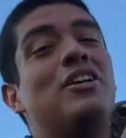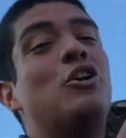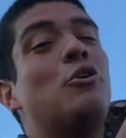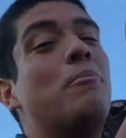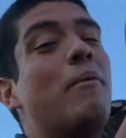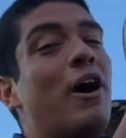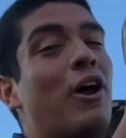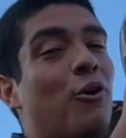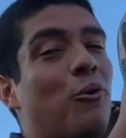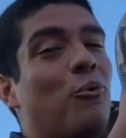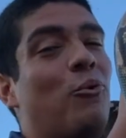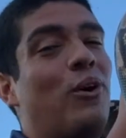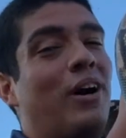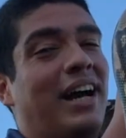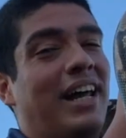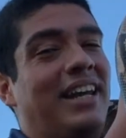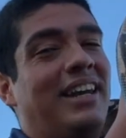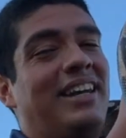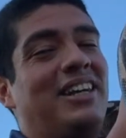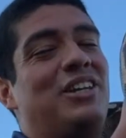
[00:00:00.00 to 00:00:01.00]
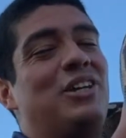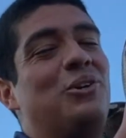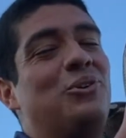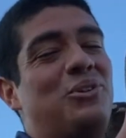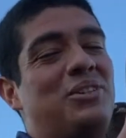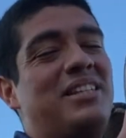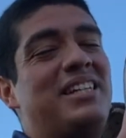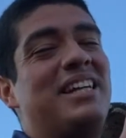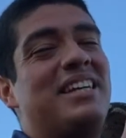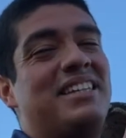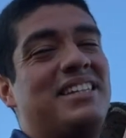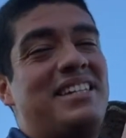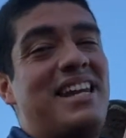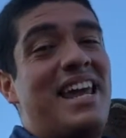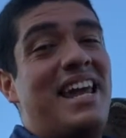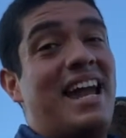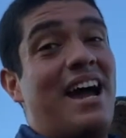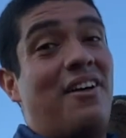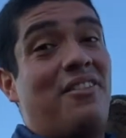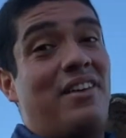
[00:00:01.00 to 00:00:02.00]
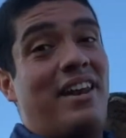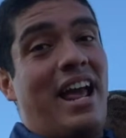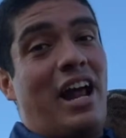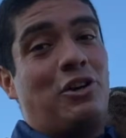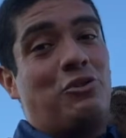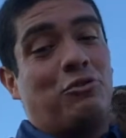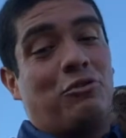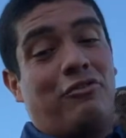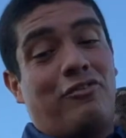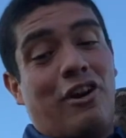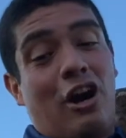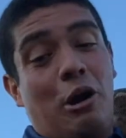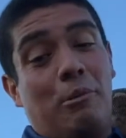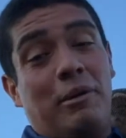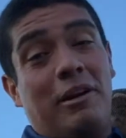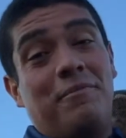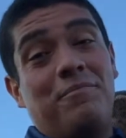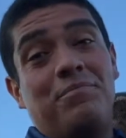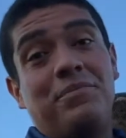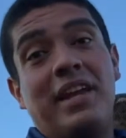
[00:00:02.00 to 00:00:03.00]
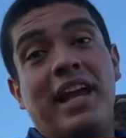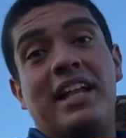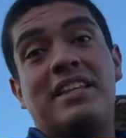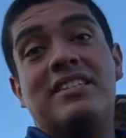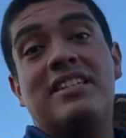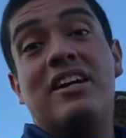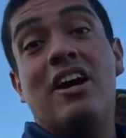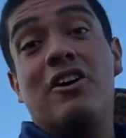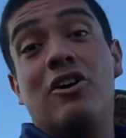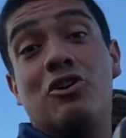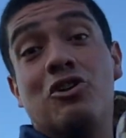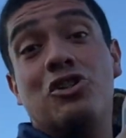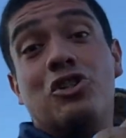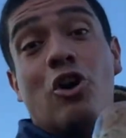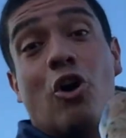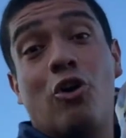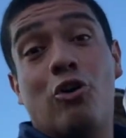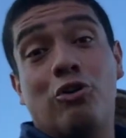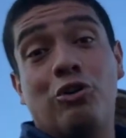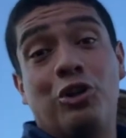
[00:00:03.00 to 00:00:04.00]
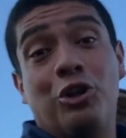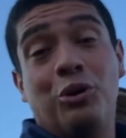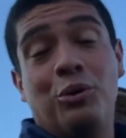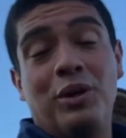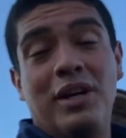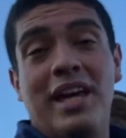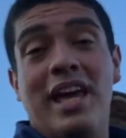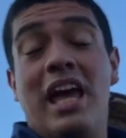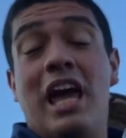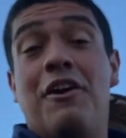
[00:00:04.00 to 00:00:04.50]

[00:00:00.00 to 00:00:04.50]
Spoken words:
No matter what, you see a snake out in the natural environment, it's gonna startle you.